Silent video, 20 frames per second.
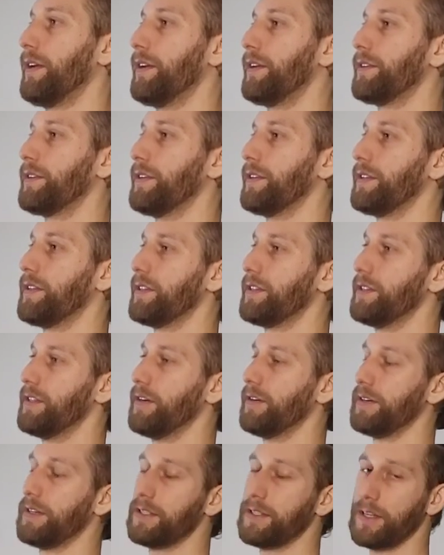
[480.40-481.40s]
So this is
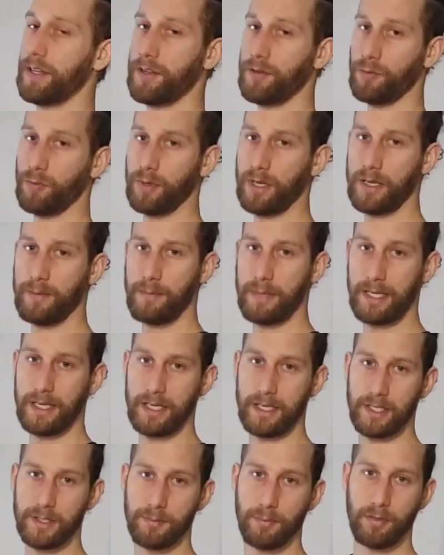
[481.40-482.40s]
known as the 3
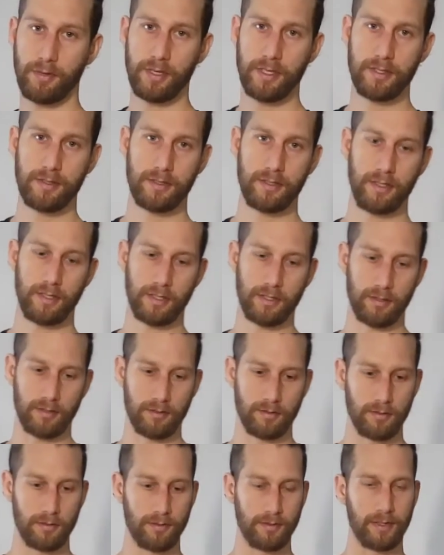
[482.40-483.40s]
meetings points. You can
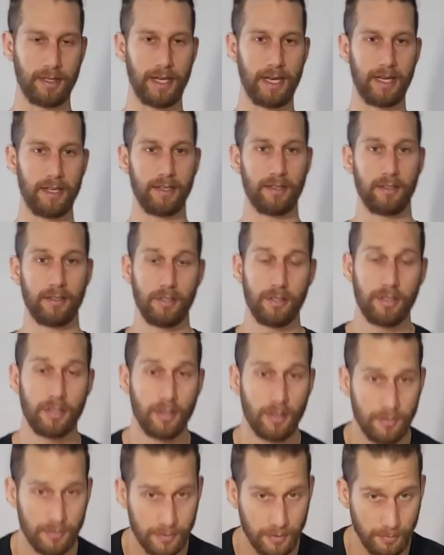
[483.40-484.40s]
hold that, and you can
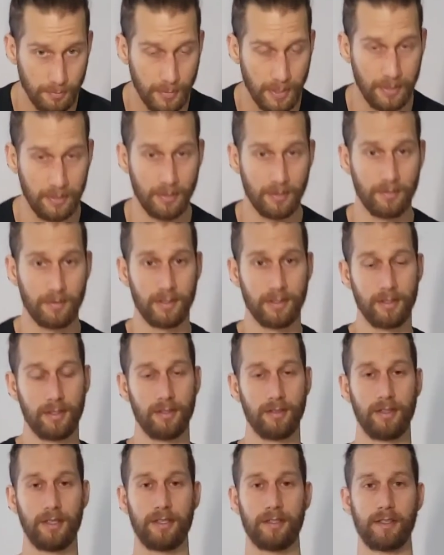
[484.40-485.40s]
also bend over to
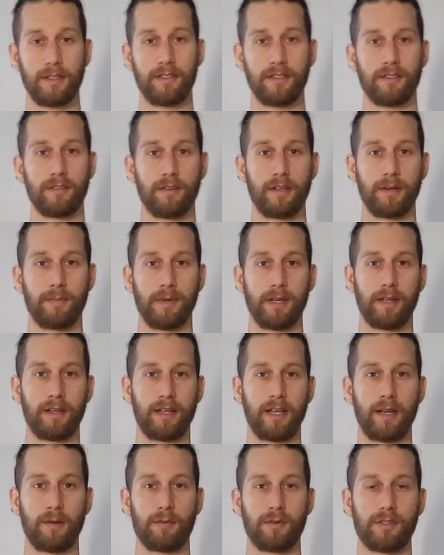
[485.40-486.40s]
do these. I just don't have my
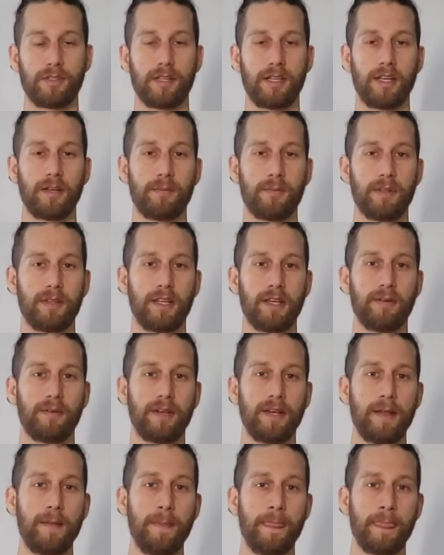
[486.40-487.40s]
camera set up in that
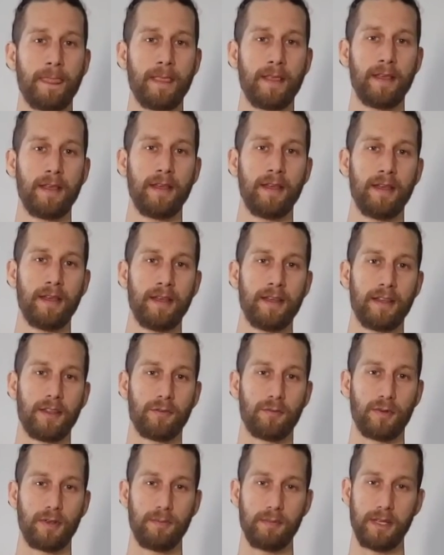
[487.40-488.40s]
way.
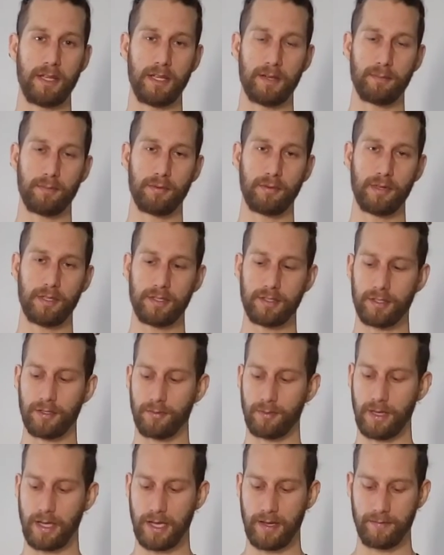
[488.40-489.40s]
3 meeting points. So
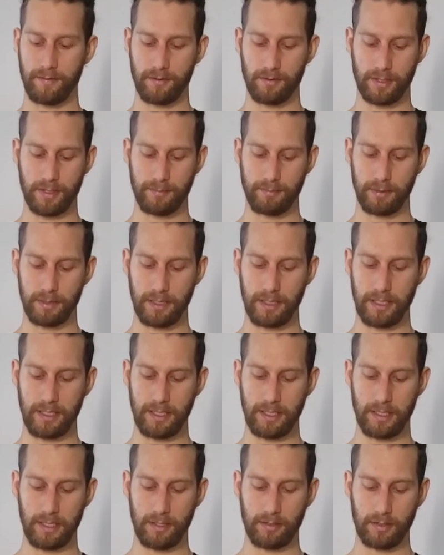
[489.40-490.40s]
we have your
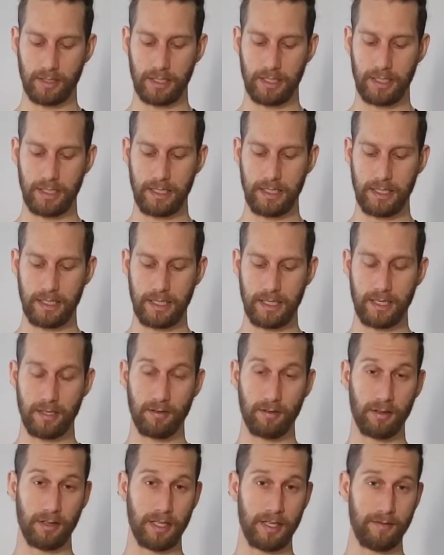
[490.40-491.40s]
spleen, your kidney, and your
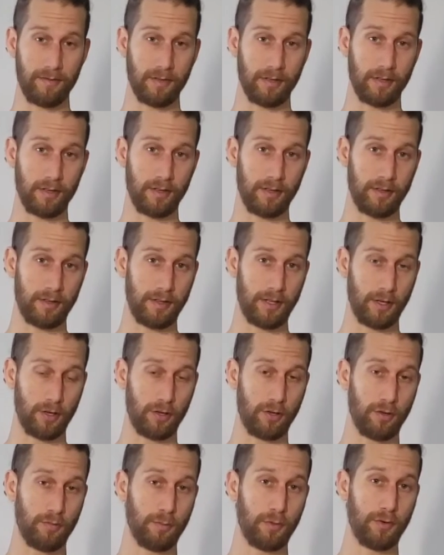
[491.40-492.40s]
liver that
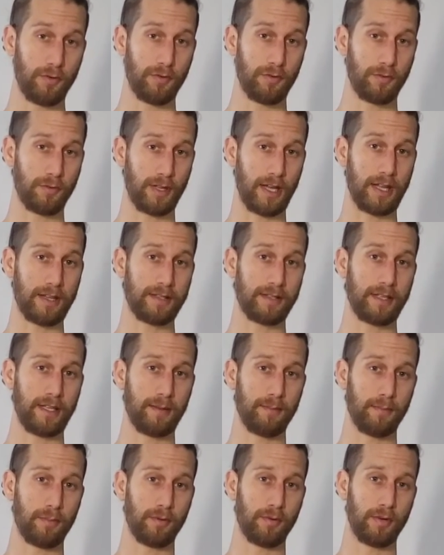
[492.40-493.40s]
all move through that
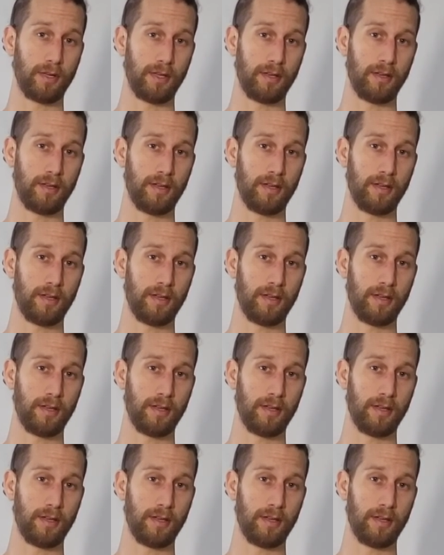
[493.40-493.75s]
same point.